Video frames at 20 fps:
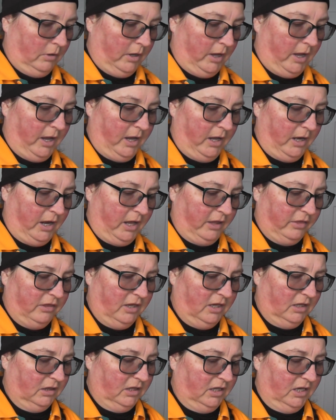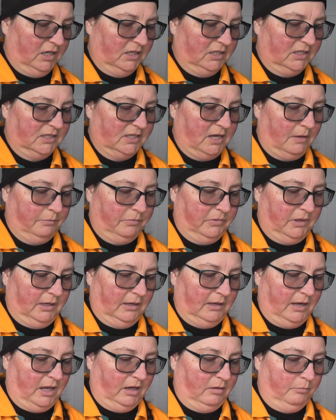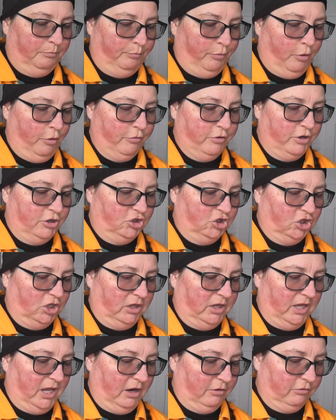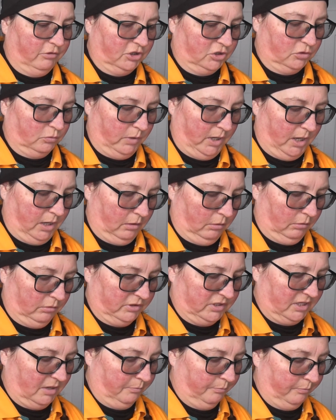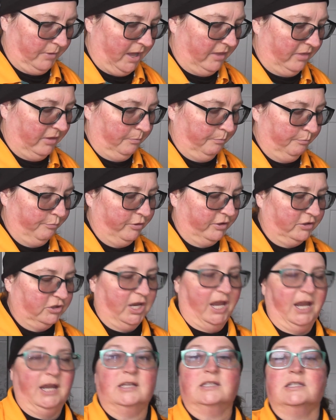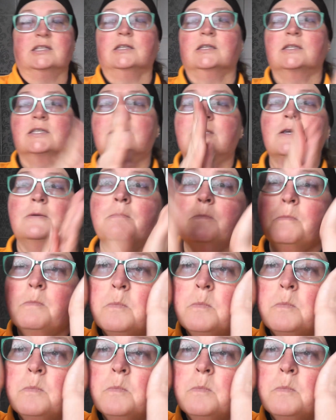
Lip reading: And I think there's something like borage in there as well, or some other protectants.